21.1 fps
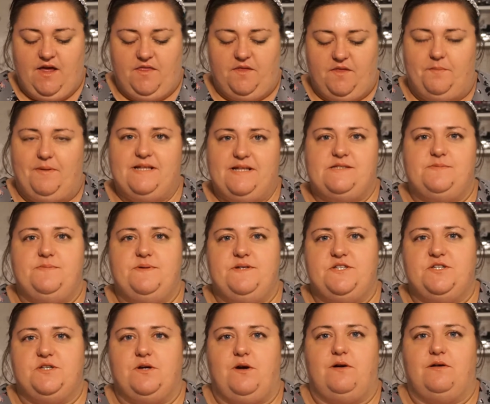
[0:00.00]
meant to be
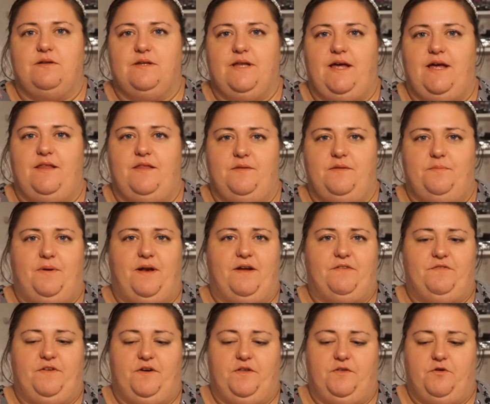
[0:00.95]
short length, but I
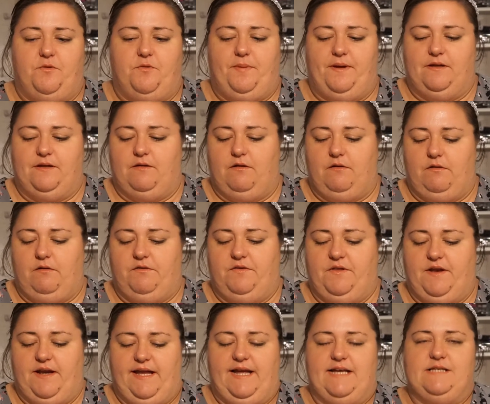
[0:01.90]
feel they're a bit longer
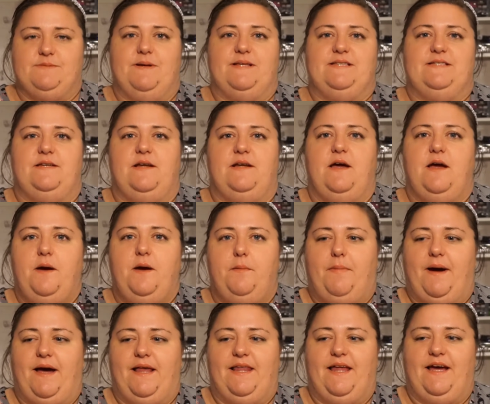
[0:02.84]
than I expected. But
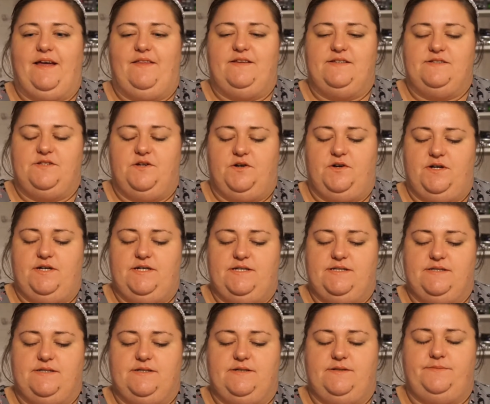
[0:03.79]
I like this
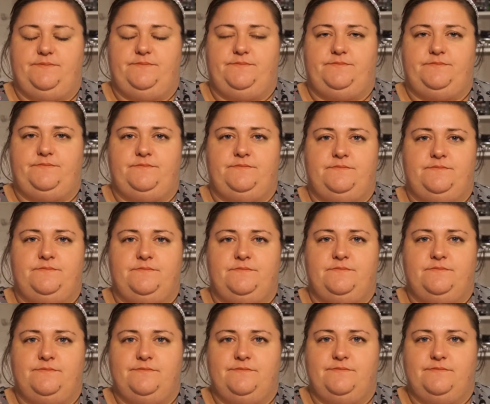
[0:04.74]
noise.
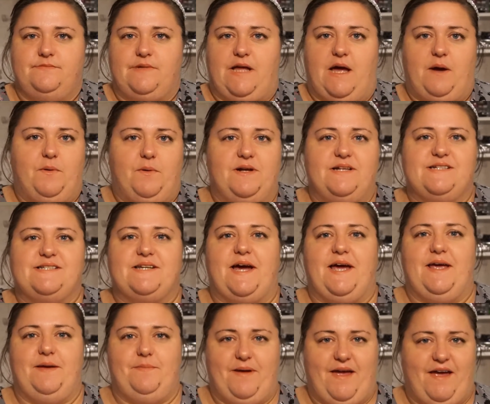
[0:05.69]
I want to
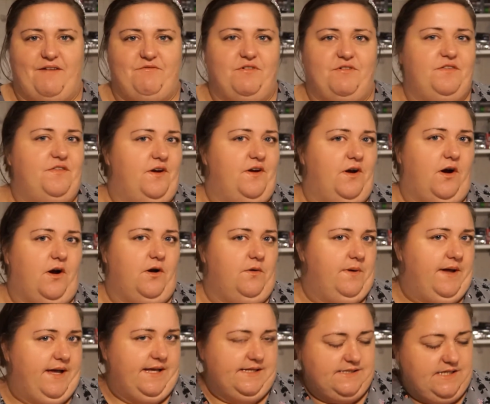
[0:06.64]
type everything
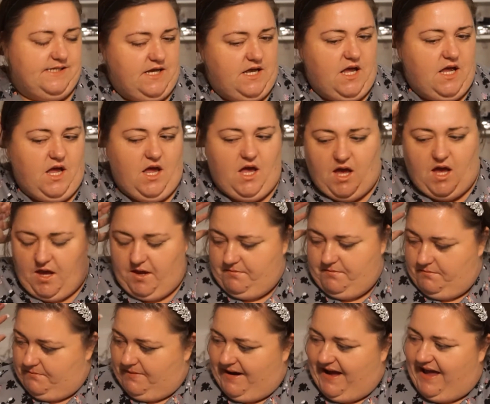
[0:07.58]
always.
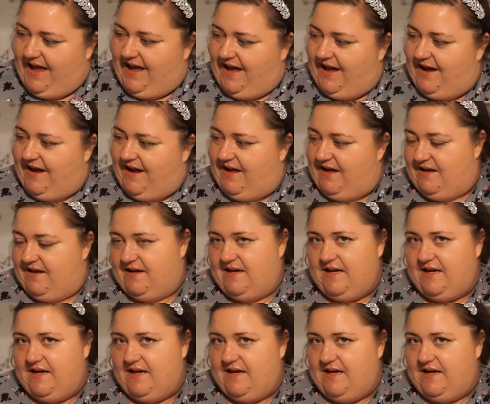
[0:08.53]
My hair,